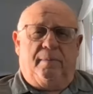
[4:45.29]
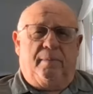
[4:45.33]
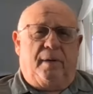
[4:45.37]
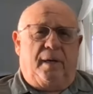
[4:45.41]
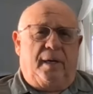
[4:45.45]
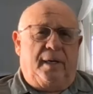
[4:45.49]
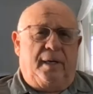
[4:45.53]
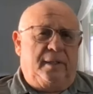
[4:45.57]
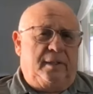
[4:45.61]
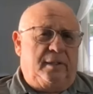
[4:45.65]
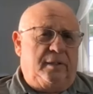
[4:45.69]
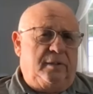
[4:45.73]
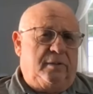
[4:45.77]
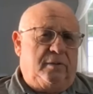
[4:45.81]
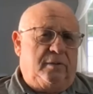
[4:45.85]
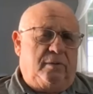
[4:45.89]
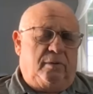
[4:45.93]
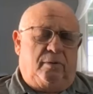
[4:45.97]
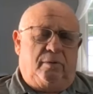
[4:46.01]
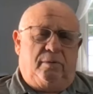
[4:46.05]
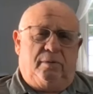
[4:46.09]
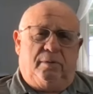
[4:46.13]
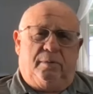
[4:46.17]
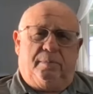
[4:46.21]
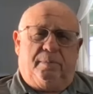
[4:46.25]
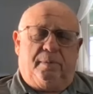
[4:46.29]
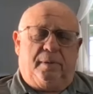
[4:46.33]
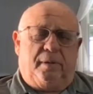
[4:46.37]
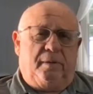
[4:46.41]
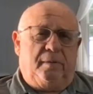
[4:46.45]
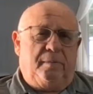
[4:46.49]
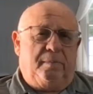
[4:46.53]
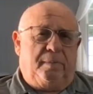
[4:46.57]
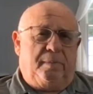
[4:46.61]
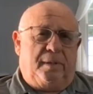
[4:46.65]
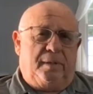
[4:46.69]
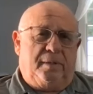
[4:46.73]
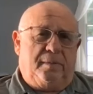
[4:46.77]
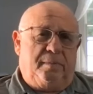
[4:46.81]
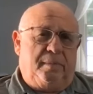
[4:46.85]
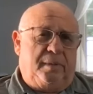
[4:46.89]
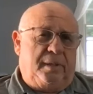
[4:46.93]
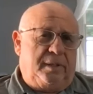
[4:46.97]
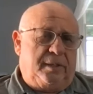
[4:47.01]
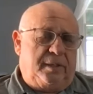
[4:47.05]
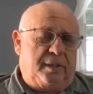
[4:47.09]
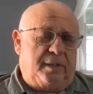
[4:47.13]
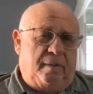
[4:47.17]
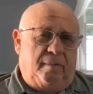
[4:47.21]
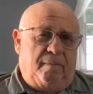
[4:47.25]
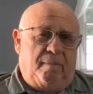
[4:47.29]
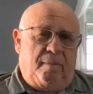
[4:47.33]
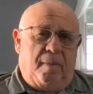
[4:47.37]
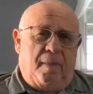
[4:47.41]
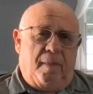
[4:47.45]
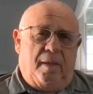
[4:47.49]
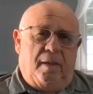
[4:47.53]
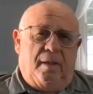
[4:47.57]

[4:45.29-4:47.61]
mind, and soul to Prabhupada's mission.